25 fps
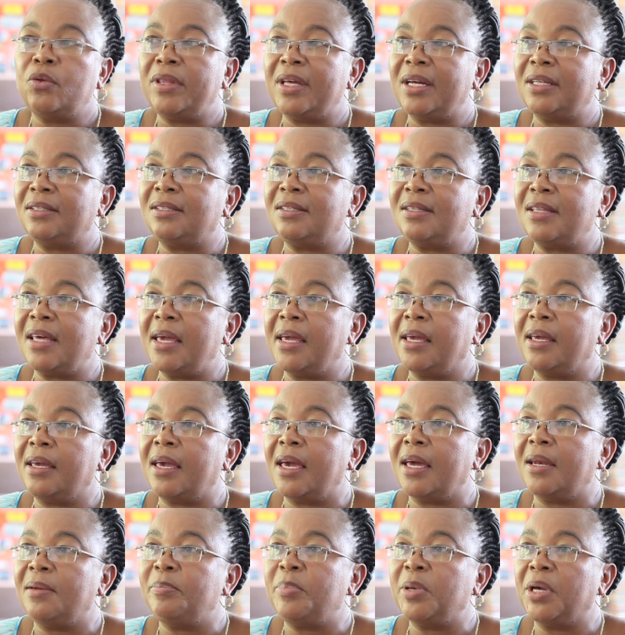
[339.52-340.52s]
that they
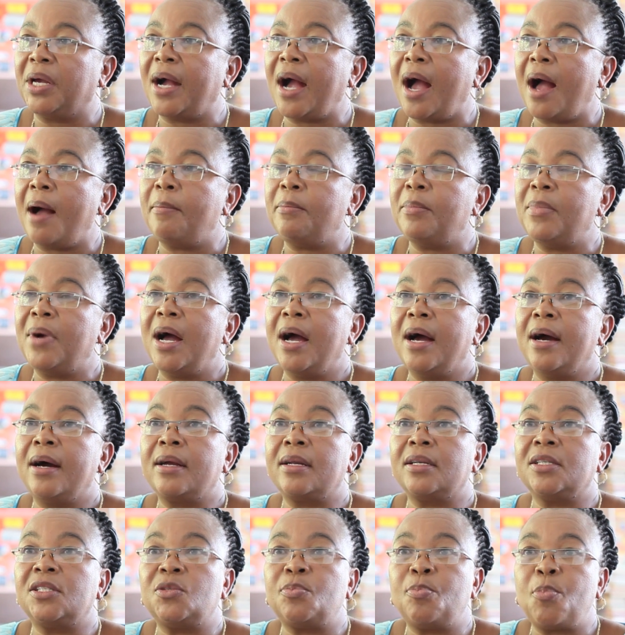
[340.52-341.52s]
can become
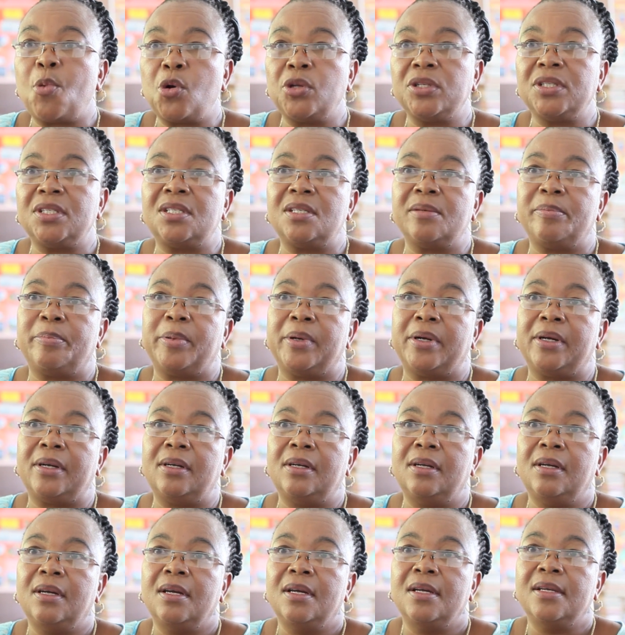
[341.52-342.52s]
responsible
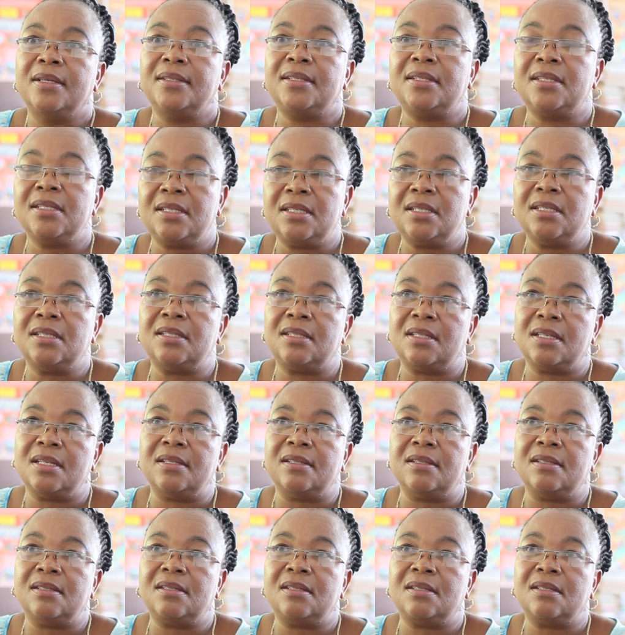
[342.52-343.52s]

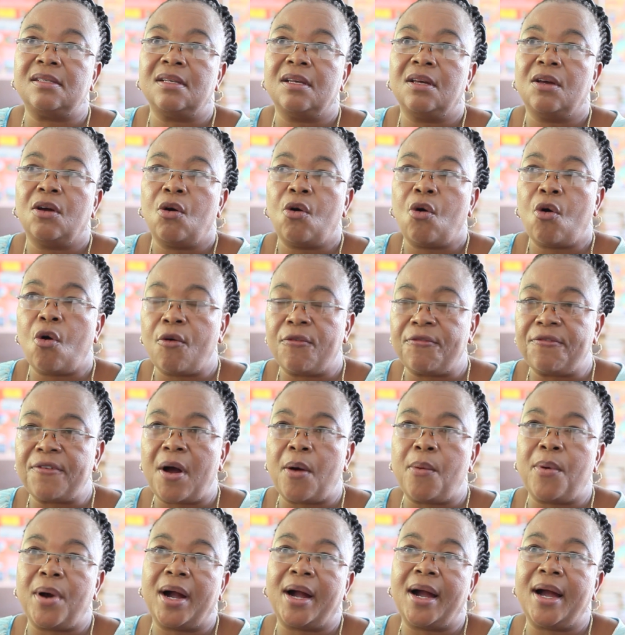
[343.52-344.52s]
citizens of
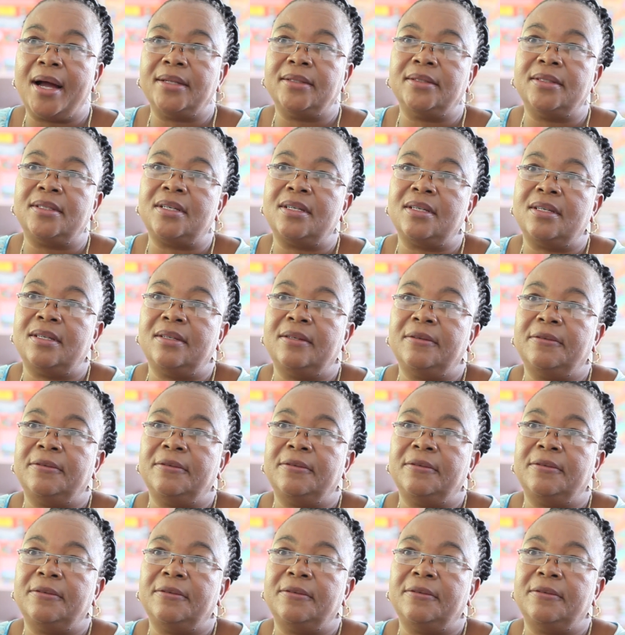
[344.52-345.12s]
our country.